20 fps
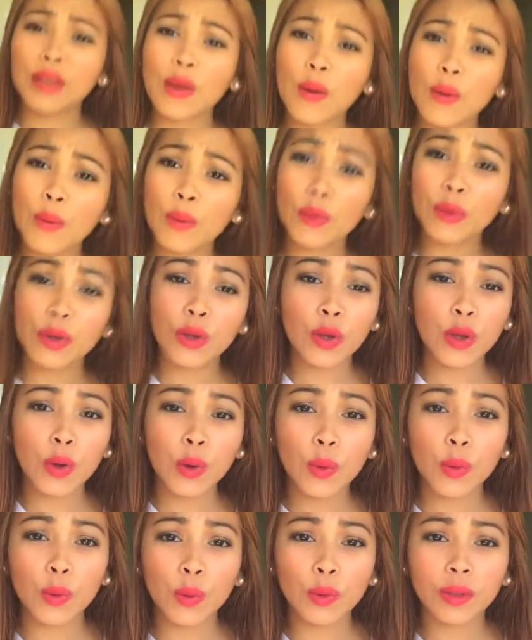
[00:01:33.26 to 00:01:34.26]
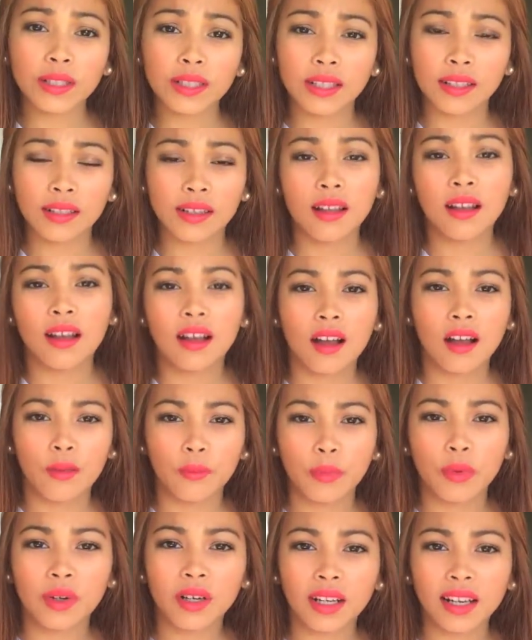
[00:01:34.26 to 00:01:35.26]
So cute. I
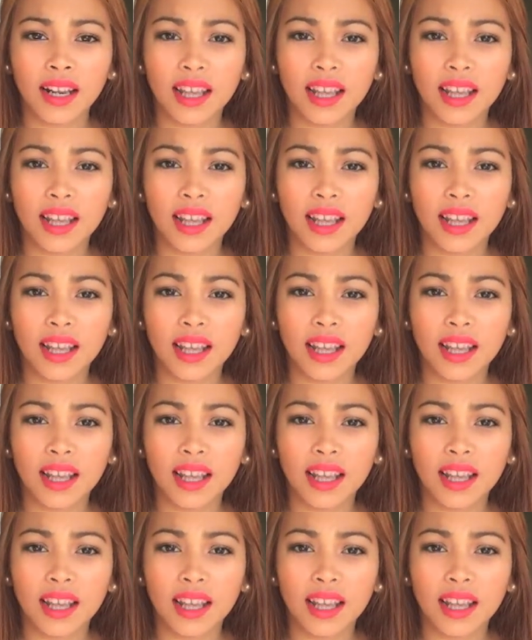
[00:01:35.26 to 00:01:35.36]
bought it